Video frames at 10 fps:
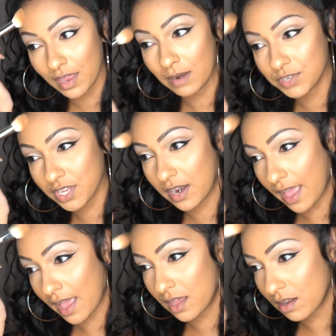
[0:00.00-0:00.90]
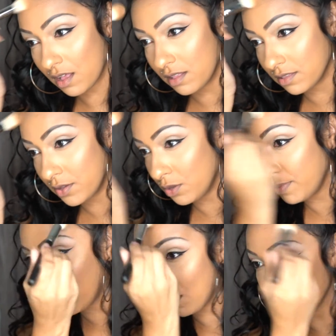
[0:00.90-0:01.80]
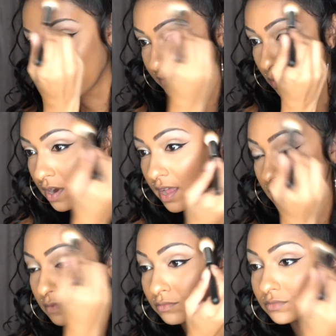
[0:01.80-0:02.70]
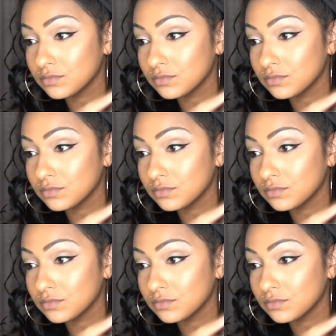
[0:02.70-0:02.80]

I'm just gonna add a little bit on my forehead.